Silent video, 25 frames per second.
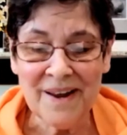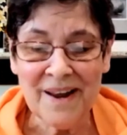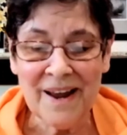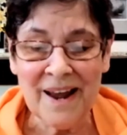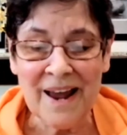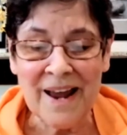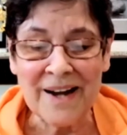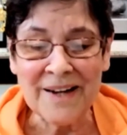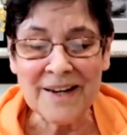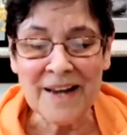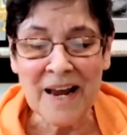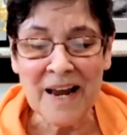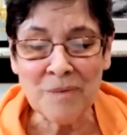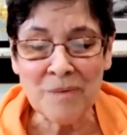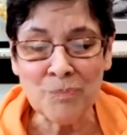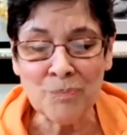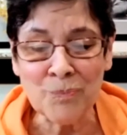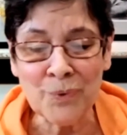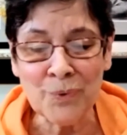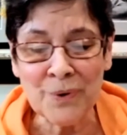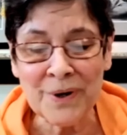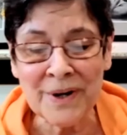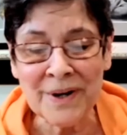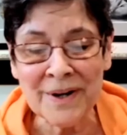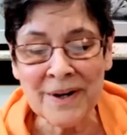and can
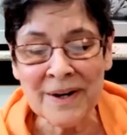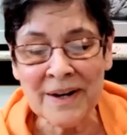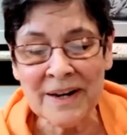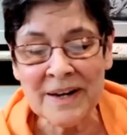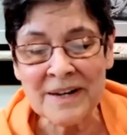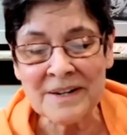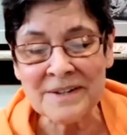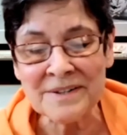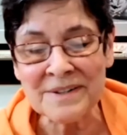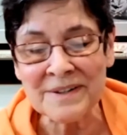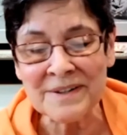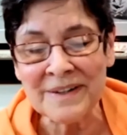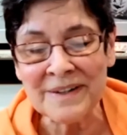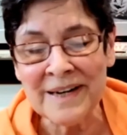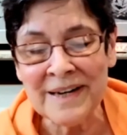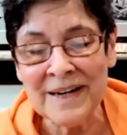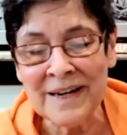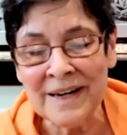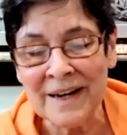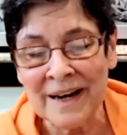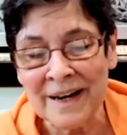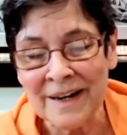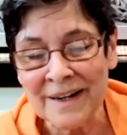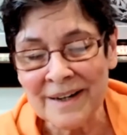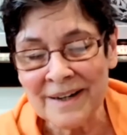bring his
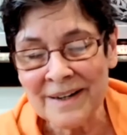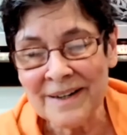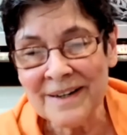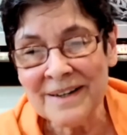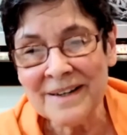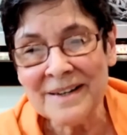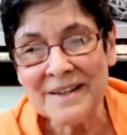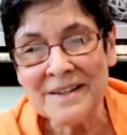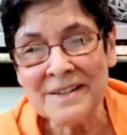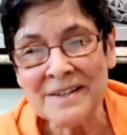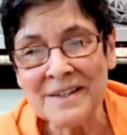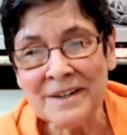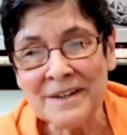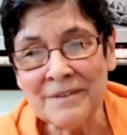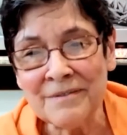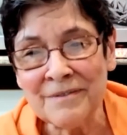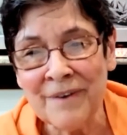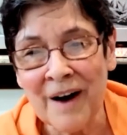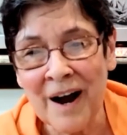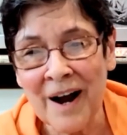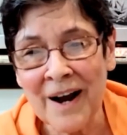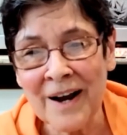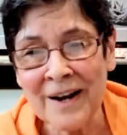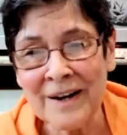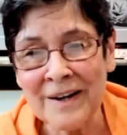lila, his
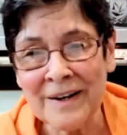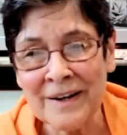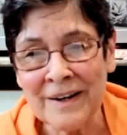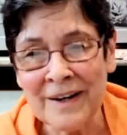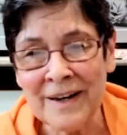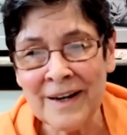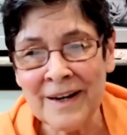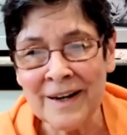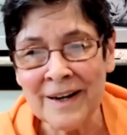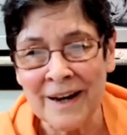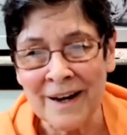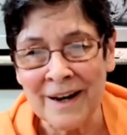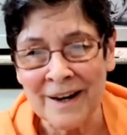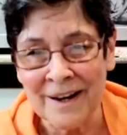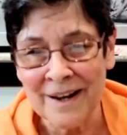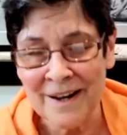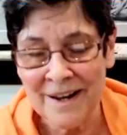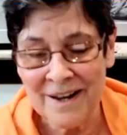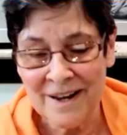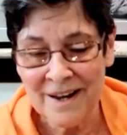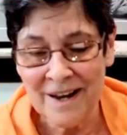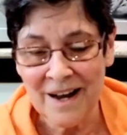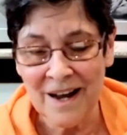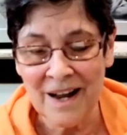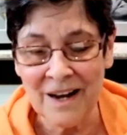divine lila,
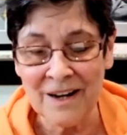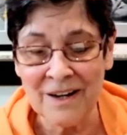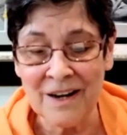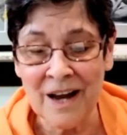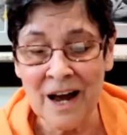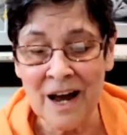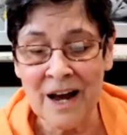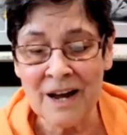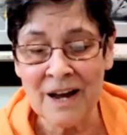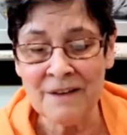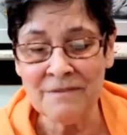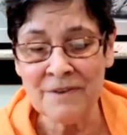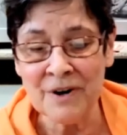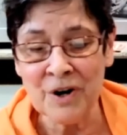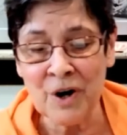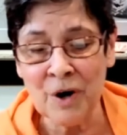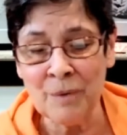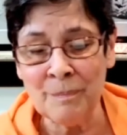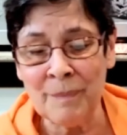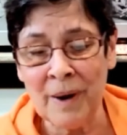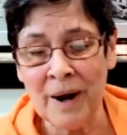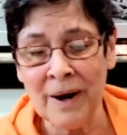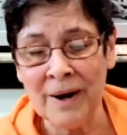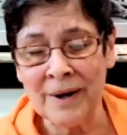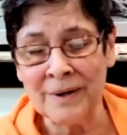alive in our
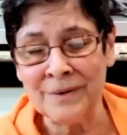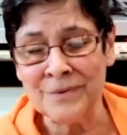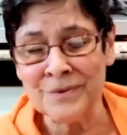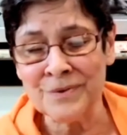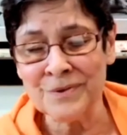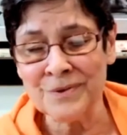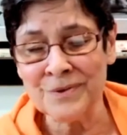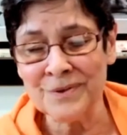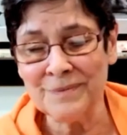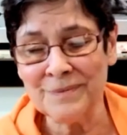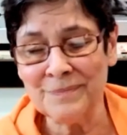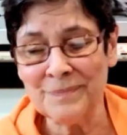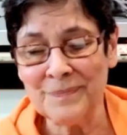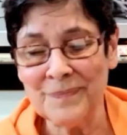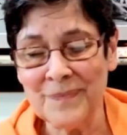minds.